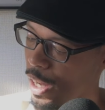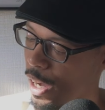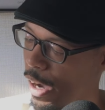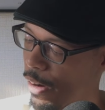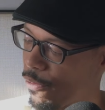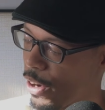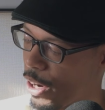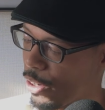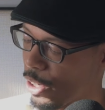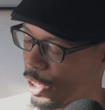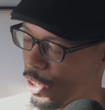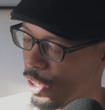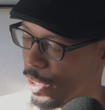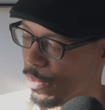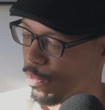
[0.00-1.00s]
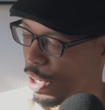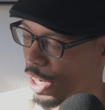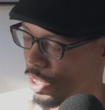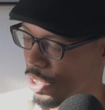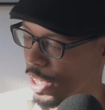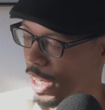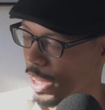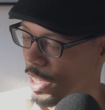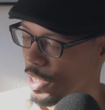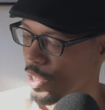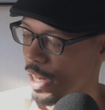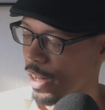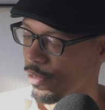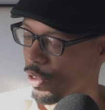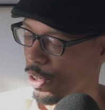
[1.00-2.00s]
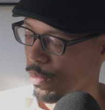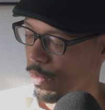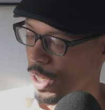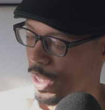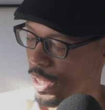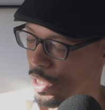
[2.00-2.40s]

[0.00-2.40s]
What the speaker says: very good impression that this left on me.